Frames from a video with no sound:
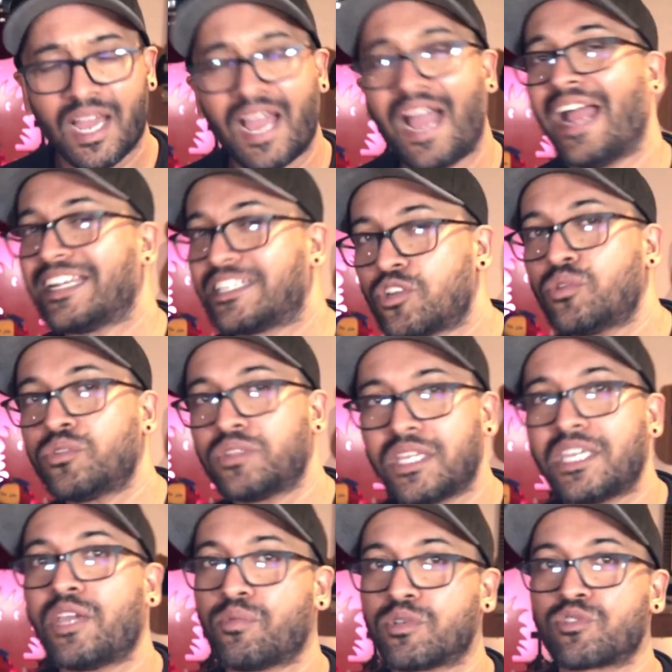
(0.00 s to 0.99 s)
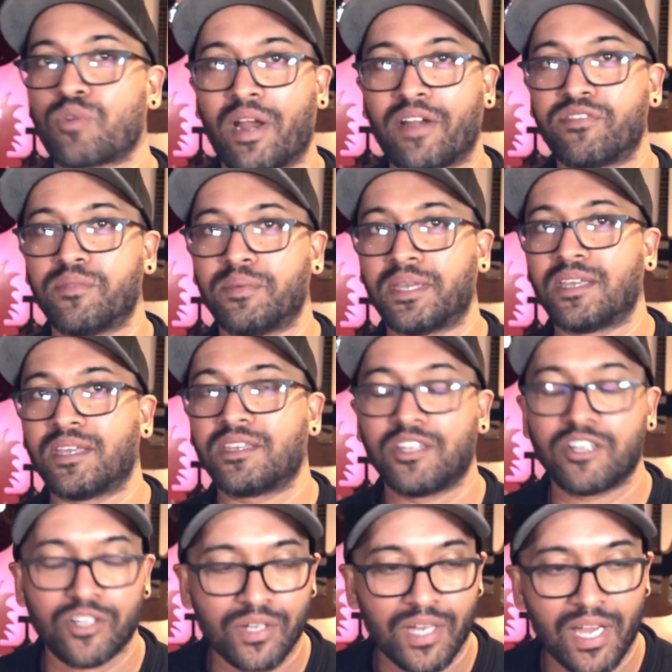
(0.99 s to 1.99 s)
I don't think it was right for me, you
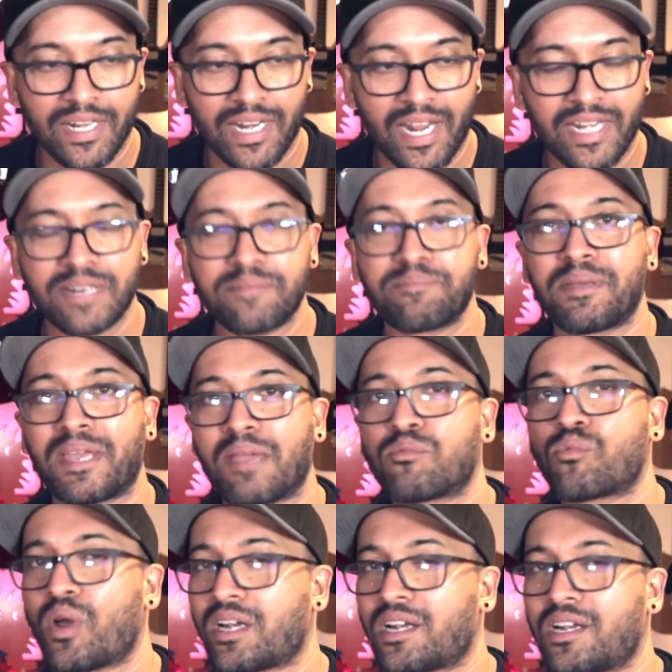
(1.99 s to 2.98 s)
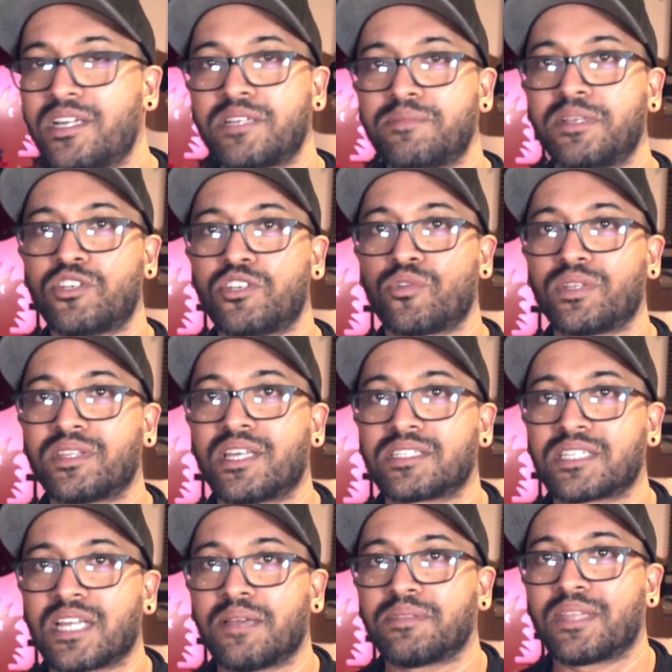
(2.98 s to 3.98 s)
know, and, and it became quite clear to me during that
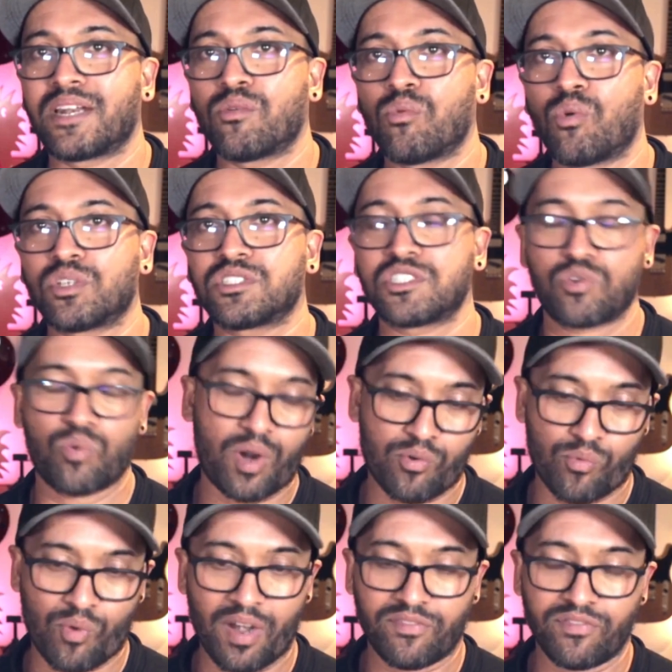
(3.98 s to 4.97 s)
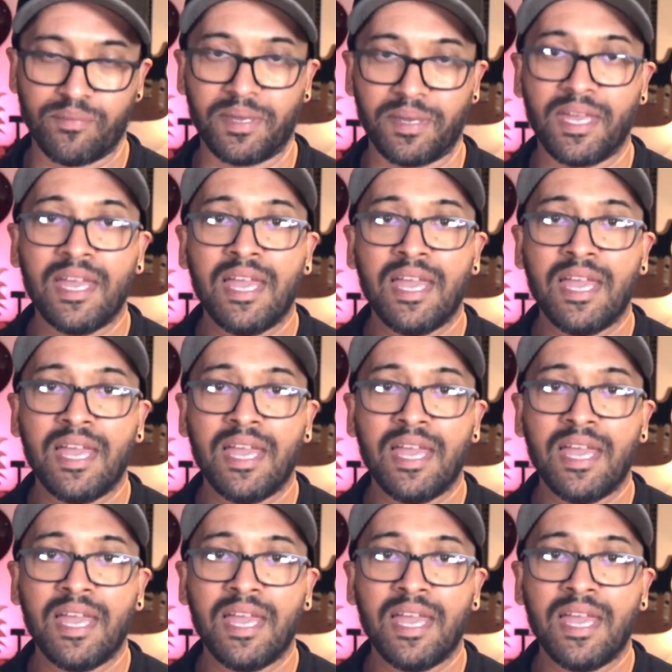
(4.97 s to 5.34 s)
time that it wasn't quite right for me.